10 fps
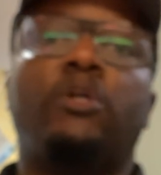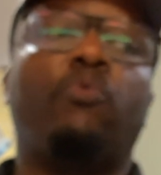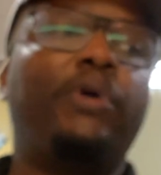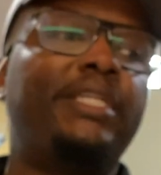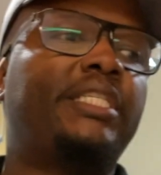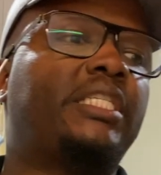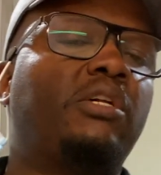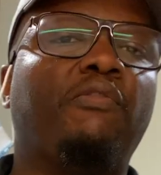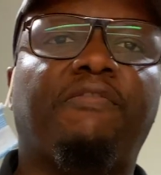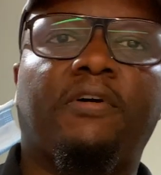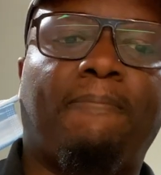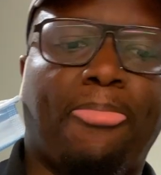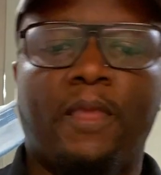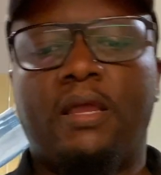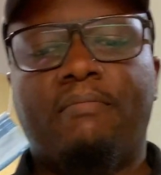What is SOFA?
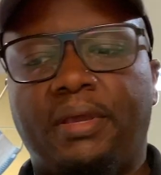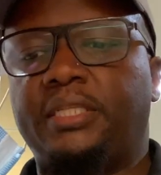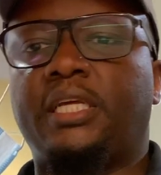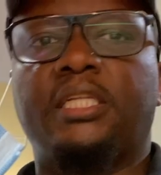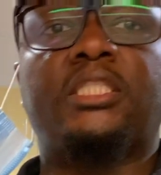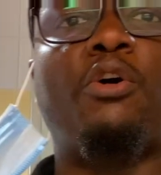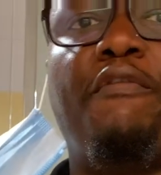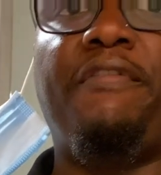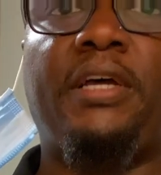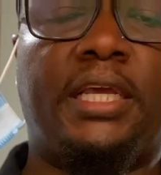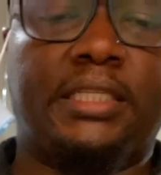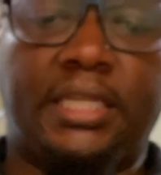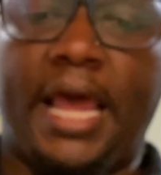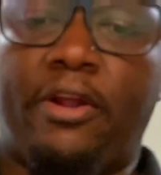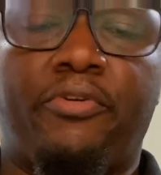Basically, SOFA is an
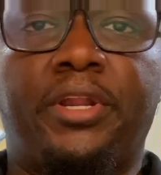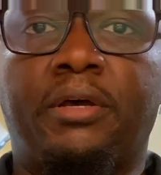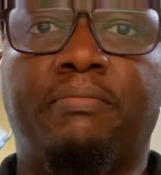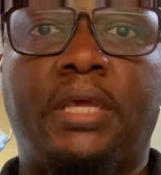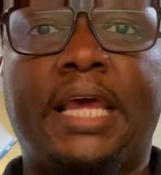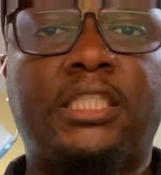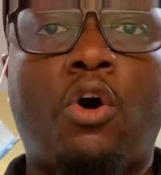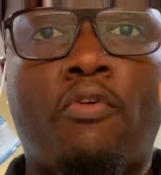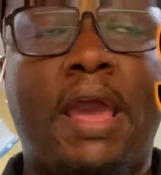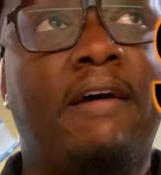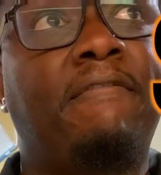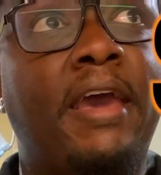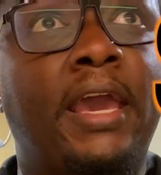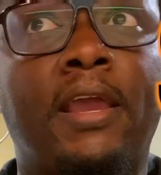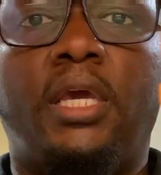acronym, SOFA.
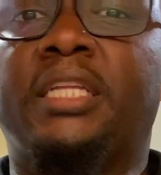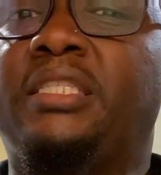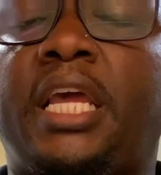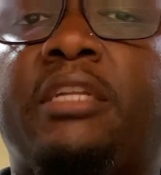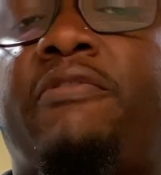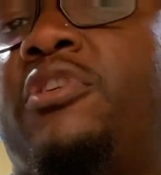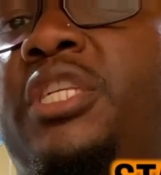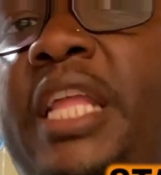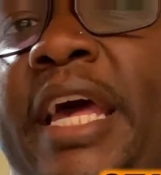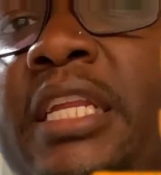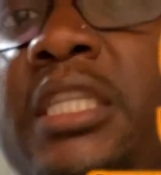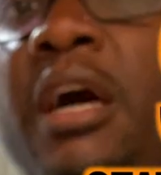It stands for Status